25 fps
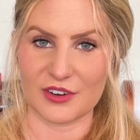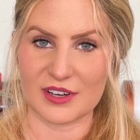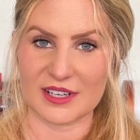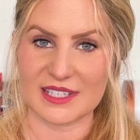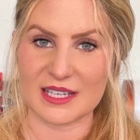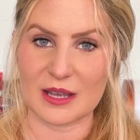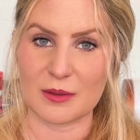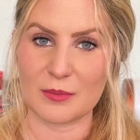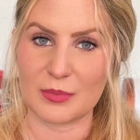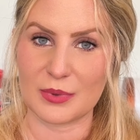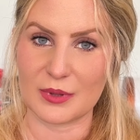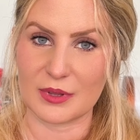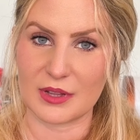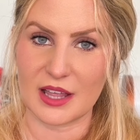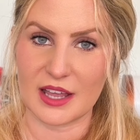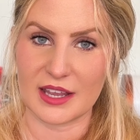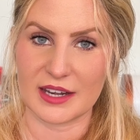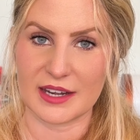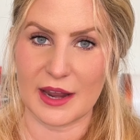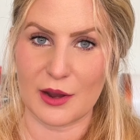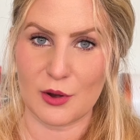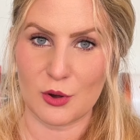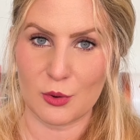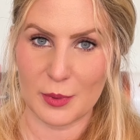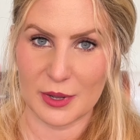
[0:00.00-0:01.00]
example, a
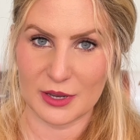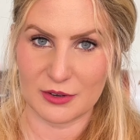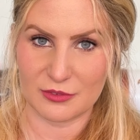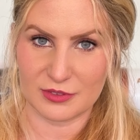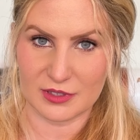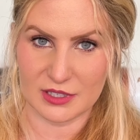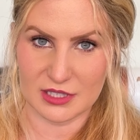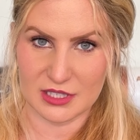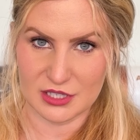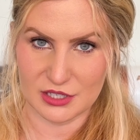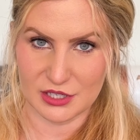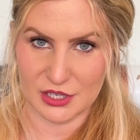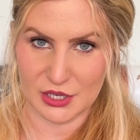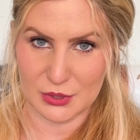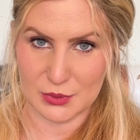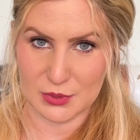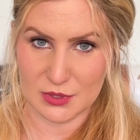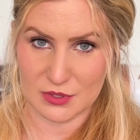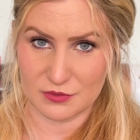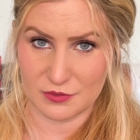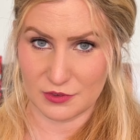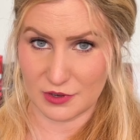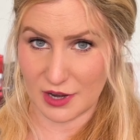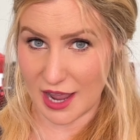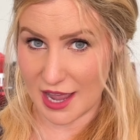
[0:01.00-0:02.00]
narrowband filter
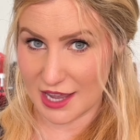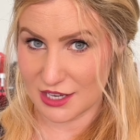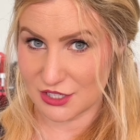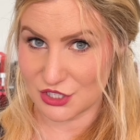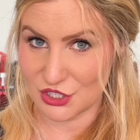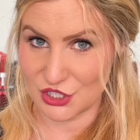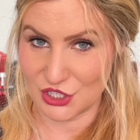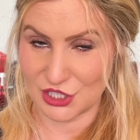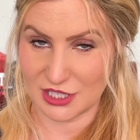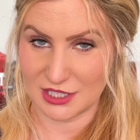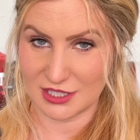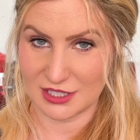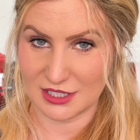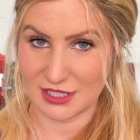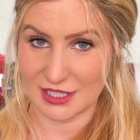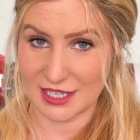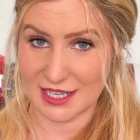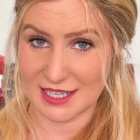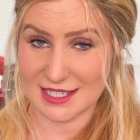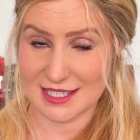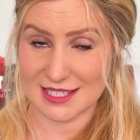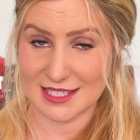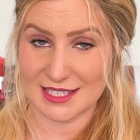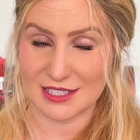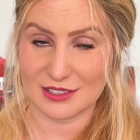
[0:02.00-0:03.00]
used for hydrogen
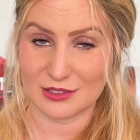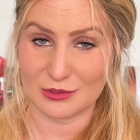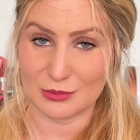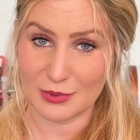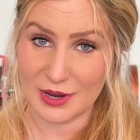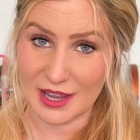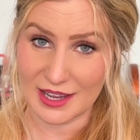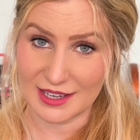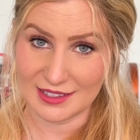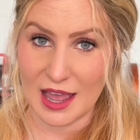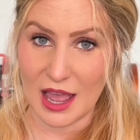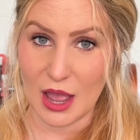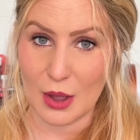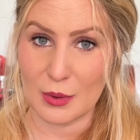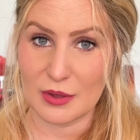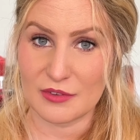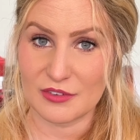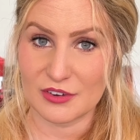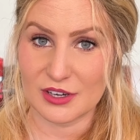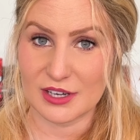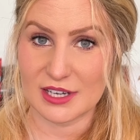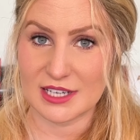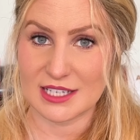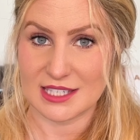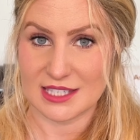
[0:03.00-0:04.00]
is still red.
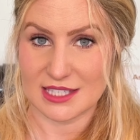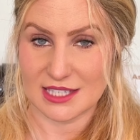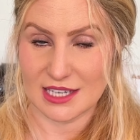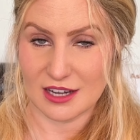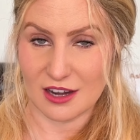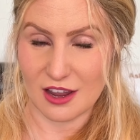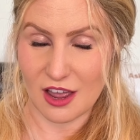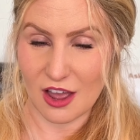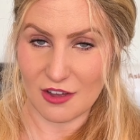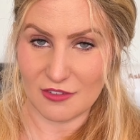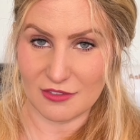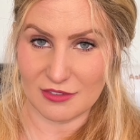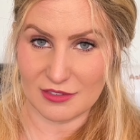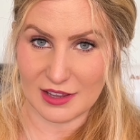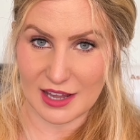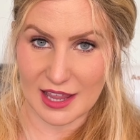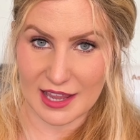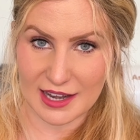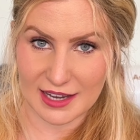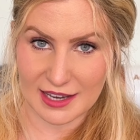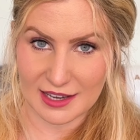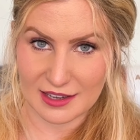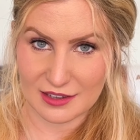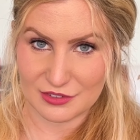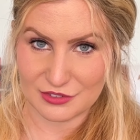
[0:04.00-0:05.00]
However, instead of
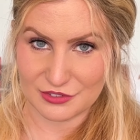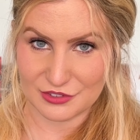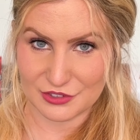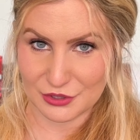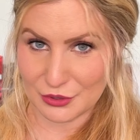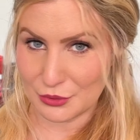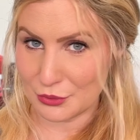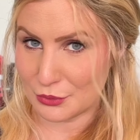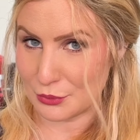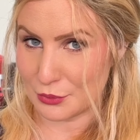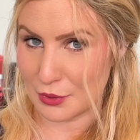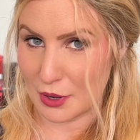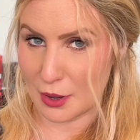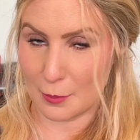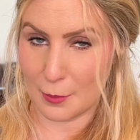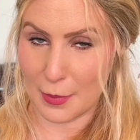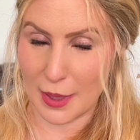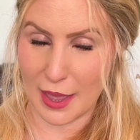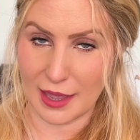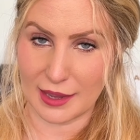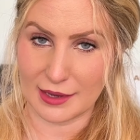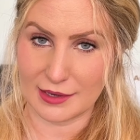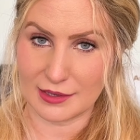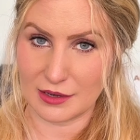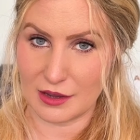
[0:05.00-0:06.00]
letting through a
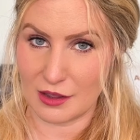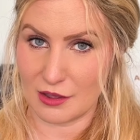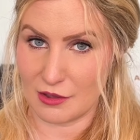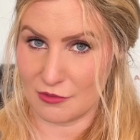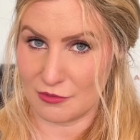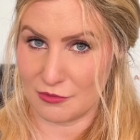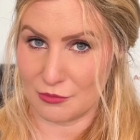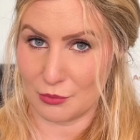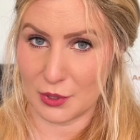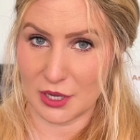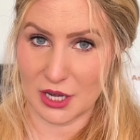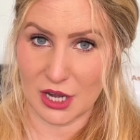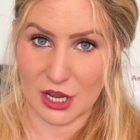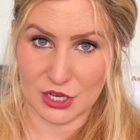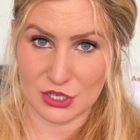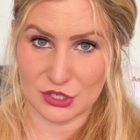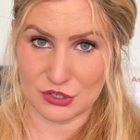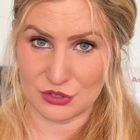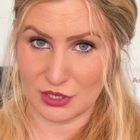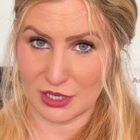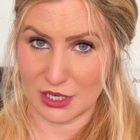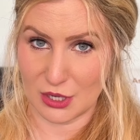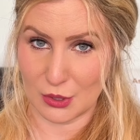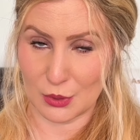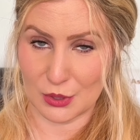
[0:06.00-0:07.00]
band of
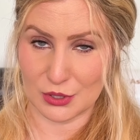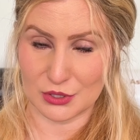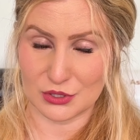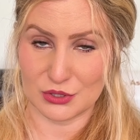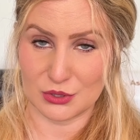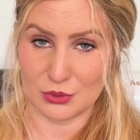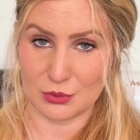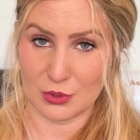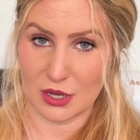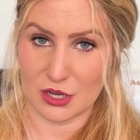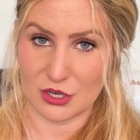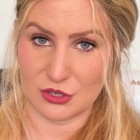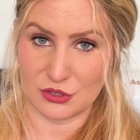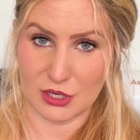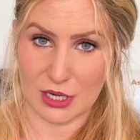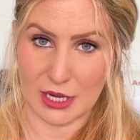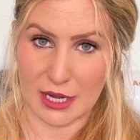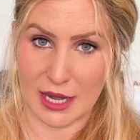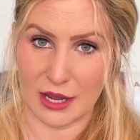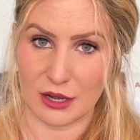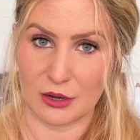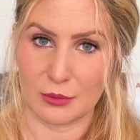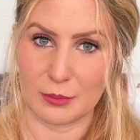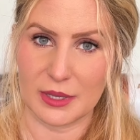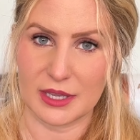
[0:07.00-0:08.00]
100 or 200
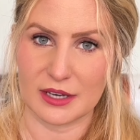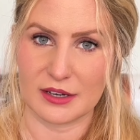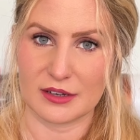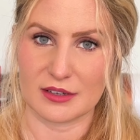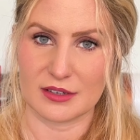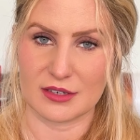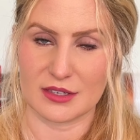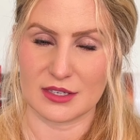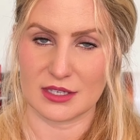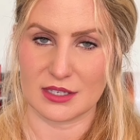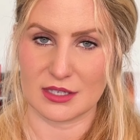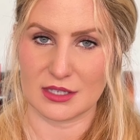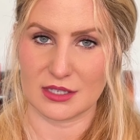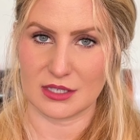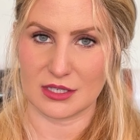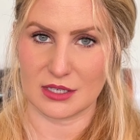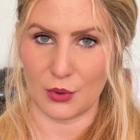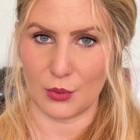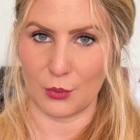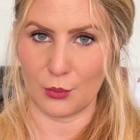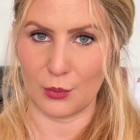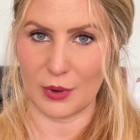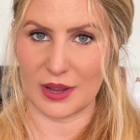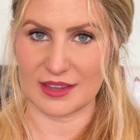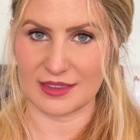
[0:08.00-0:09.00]
nanometers
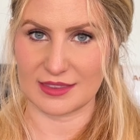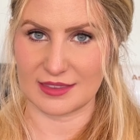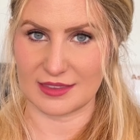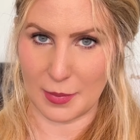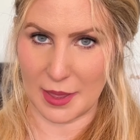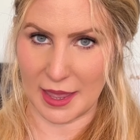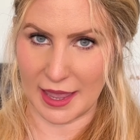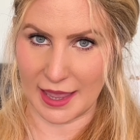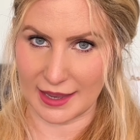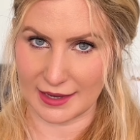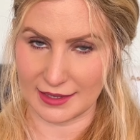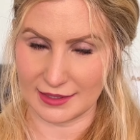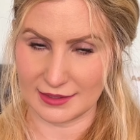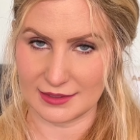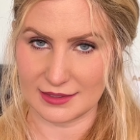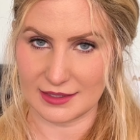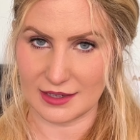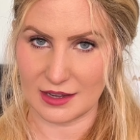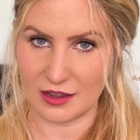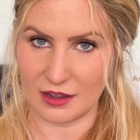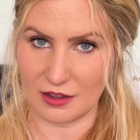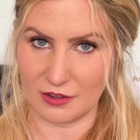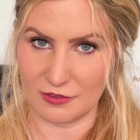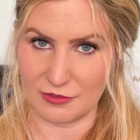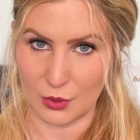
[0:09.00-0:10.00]
width band
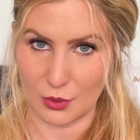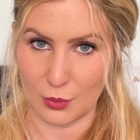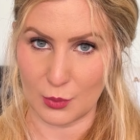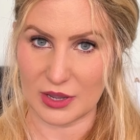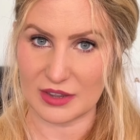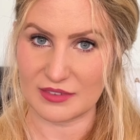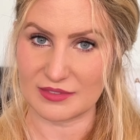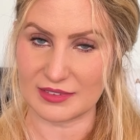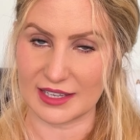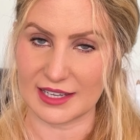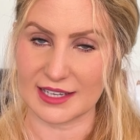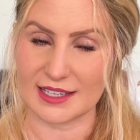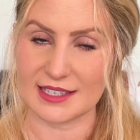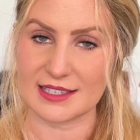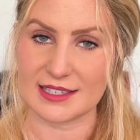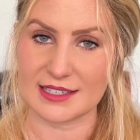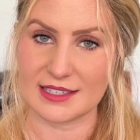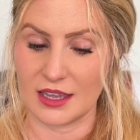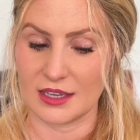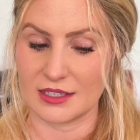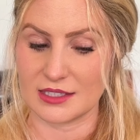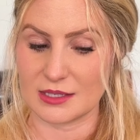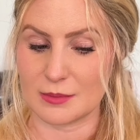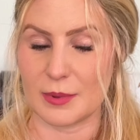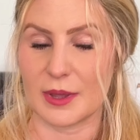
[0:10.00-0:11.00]
of
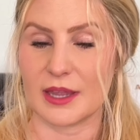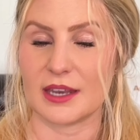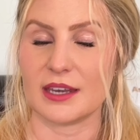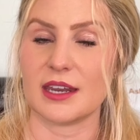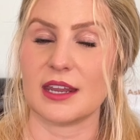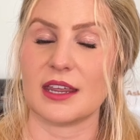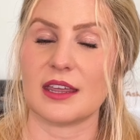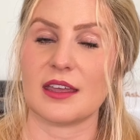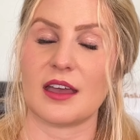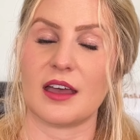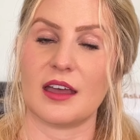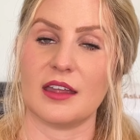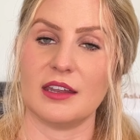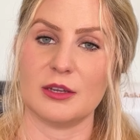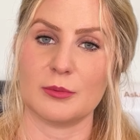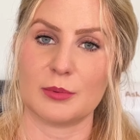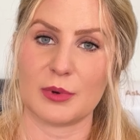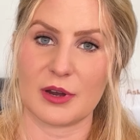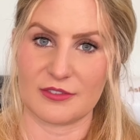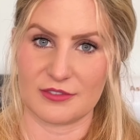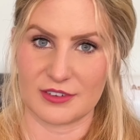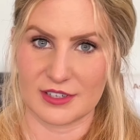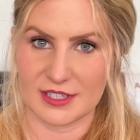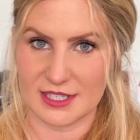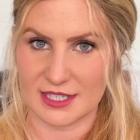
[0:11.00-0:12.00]
wavelengths, depending on the
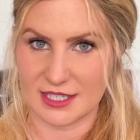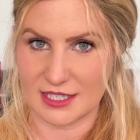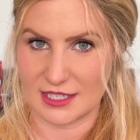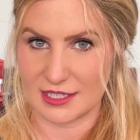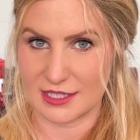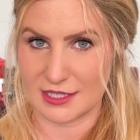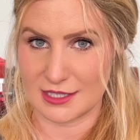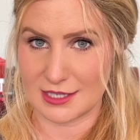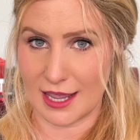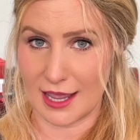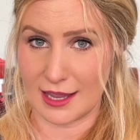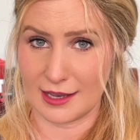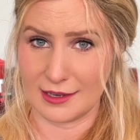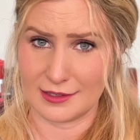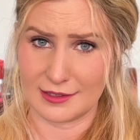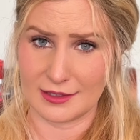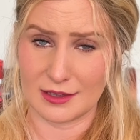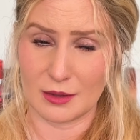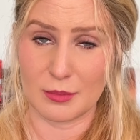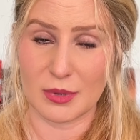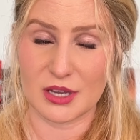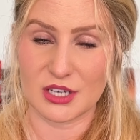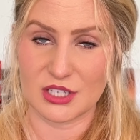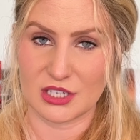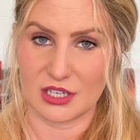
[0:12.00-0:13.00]
preferences and
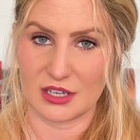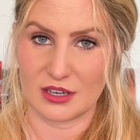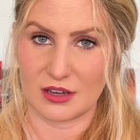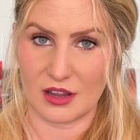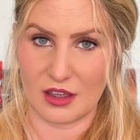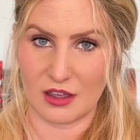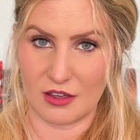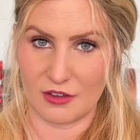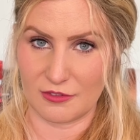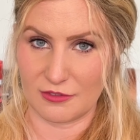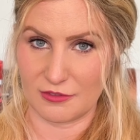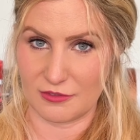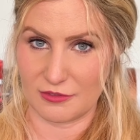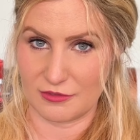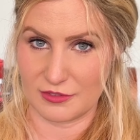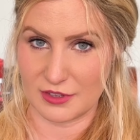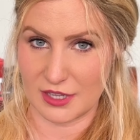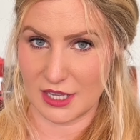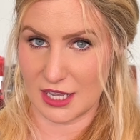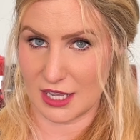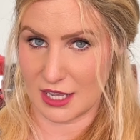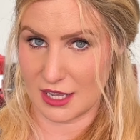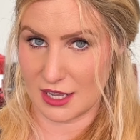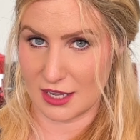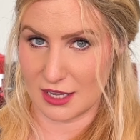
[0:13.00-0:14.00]
the budget of
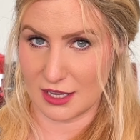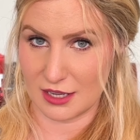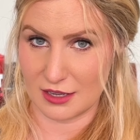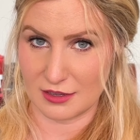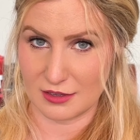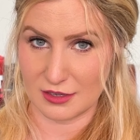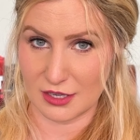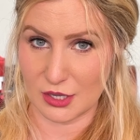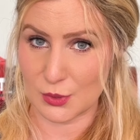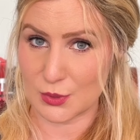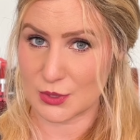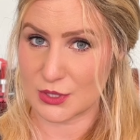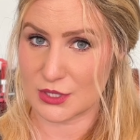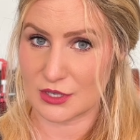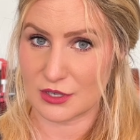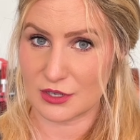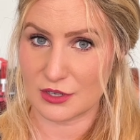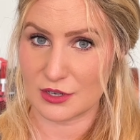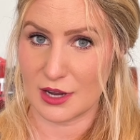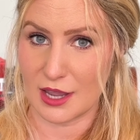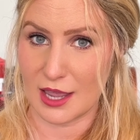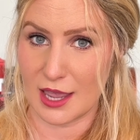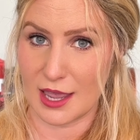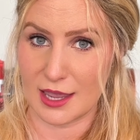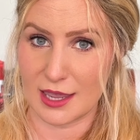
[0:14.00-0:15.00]
the
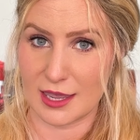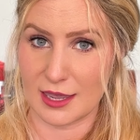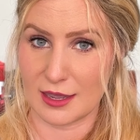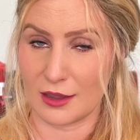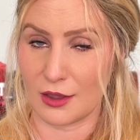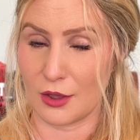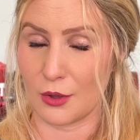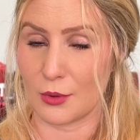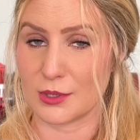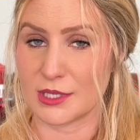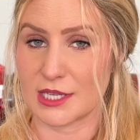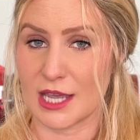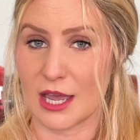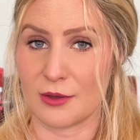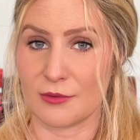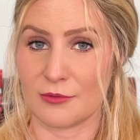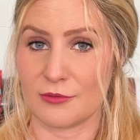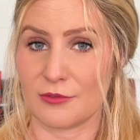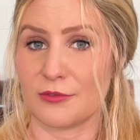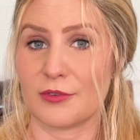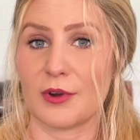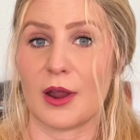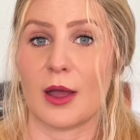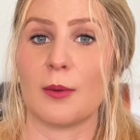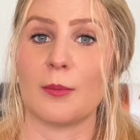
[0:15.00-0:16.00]
user, it can go down
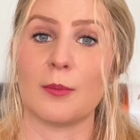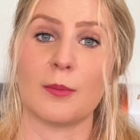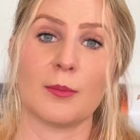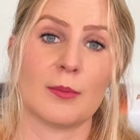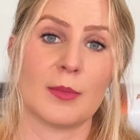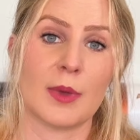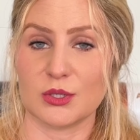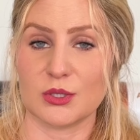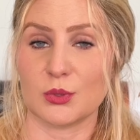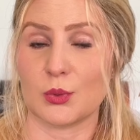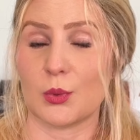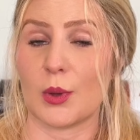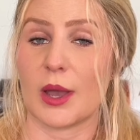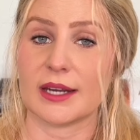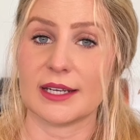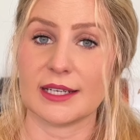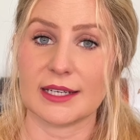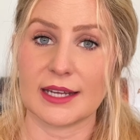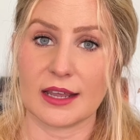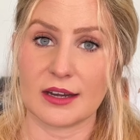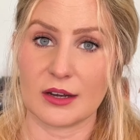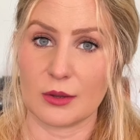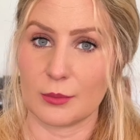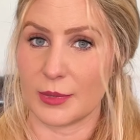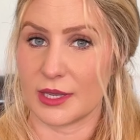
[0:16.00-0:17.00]
from 20
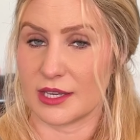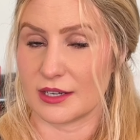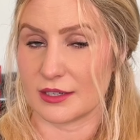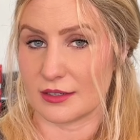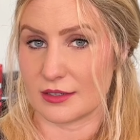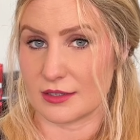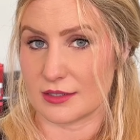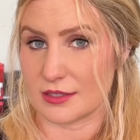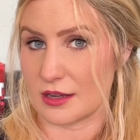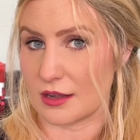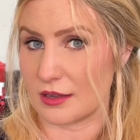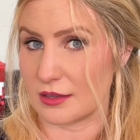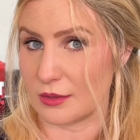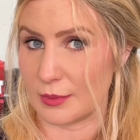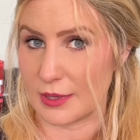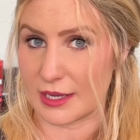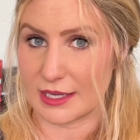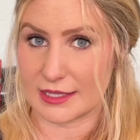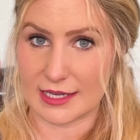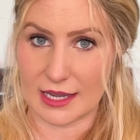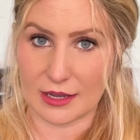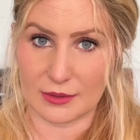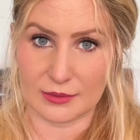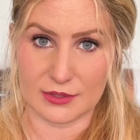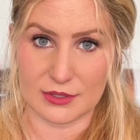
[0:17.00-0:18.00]
nanometers all the way
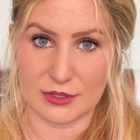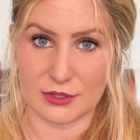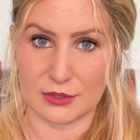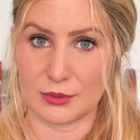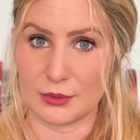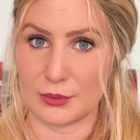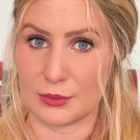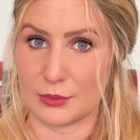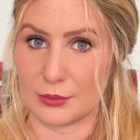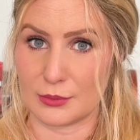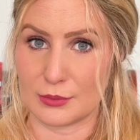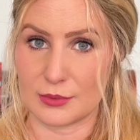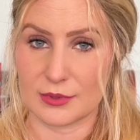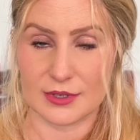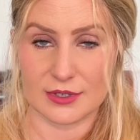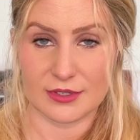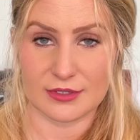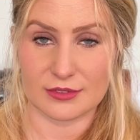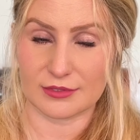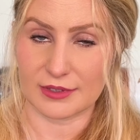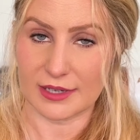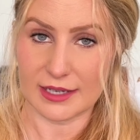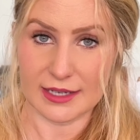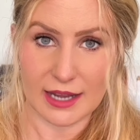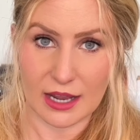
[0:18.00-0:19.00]
down to
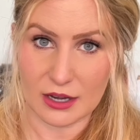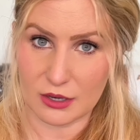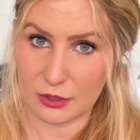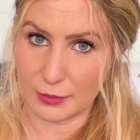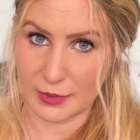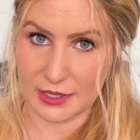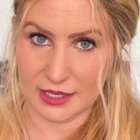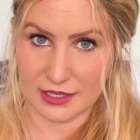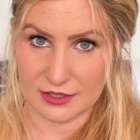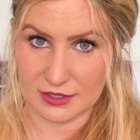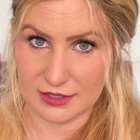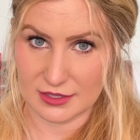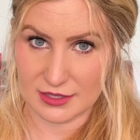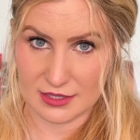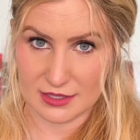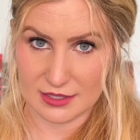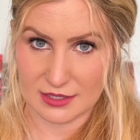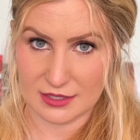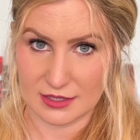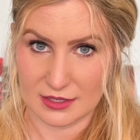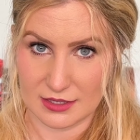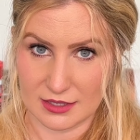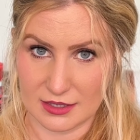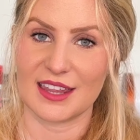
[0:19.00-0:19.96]
3 nanometers.